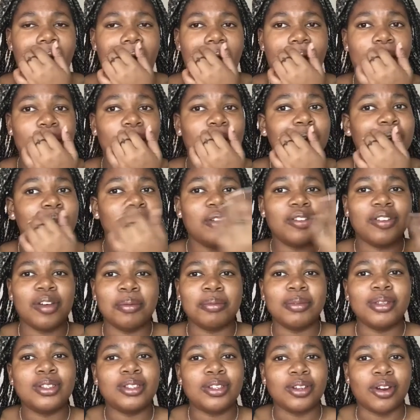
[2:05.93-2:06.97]
I don't know if
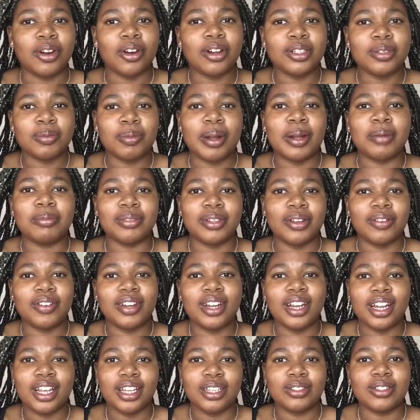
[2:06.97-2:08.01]
I'm into girls, but I'm
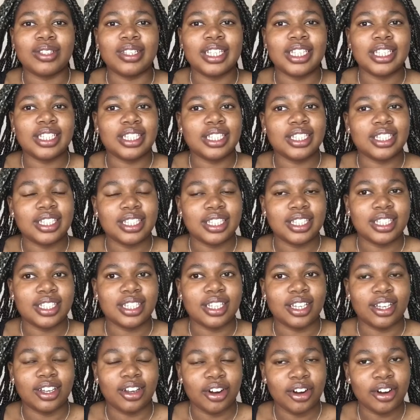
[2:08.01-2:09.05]
definitely into this
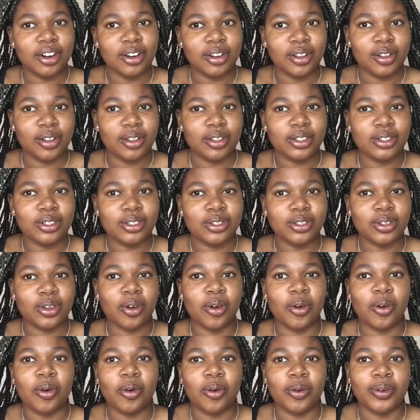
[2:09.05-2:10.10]
girl.
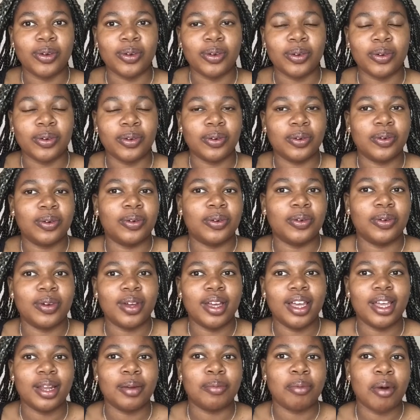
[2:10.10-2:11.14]
So
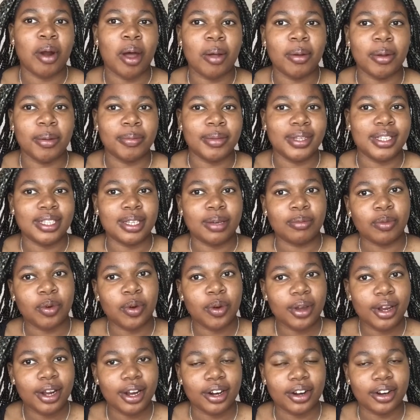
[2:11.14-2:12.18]
it probably means I'm
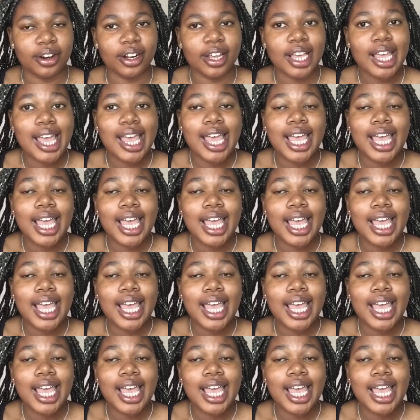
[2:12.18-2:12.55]
queer.